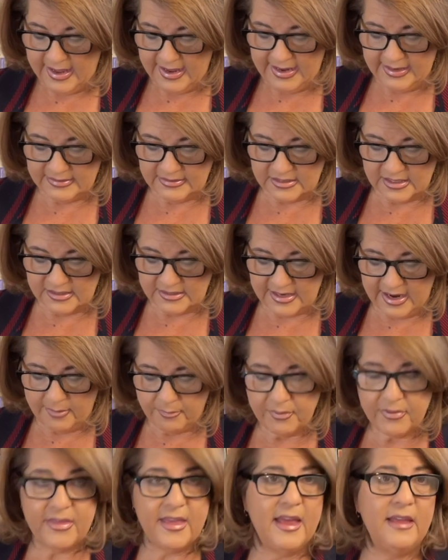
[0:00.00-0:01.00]
is the
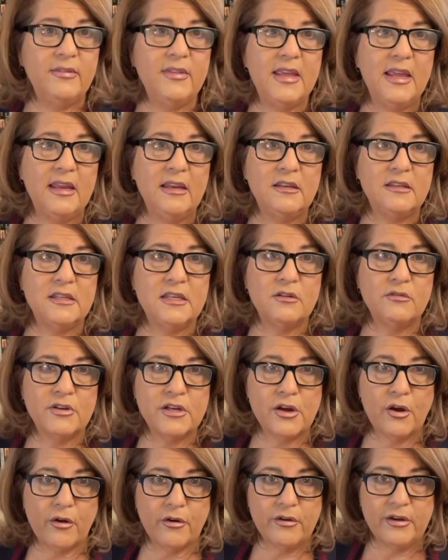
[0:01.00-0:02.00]
depth and the
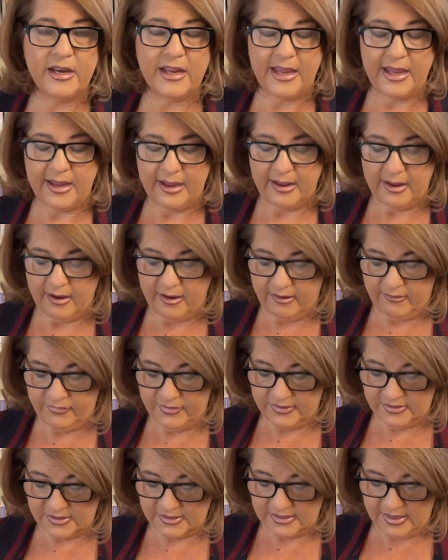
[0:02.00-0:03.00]
interiority of
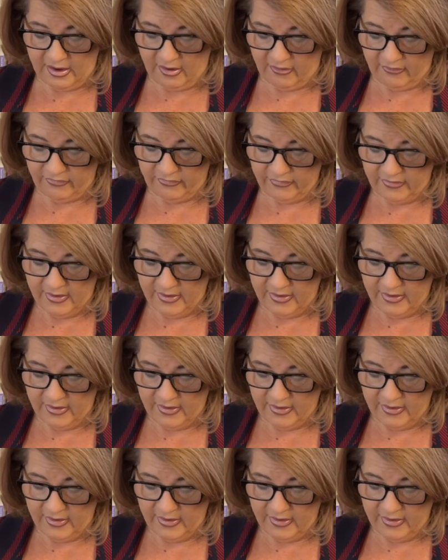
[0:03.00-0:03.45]
the self.